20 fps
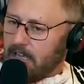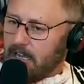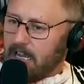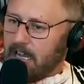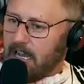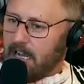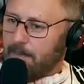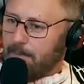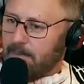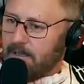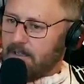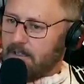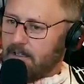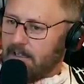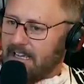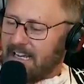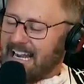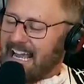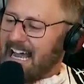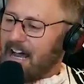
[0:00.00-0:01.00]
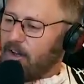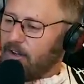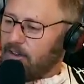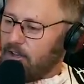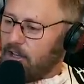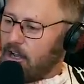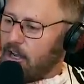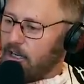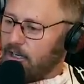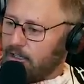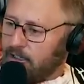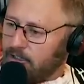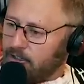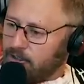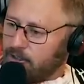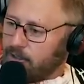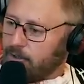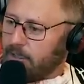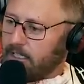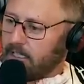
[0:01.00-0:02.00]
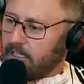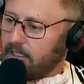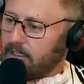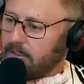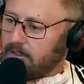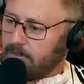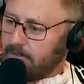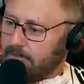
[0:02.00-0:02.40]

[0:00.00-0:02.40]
And how long are you doing it?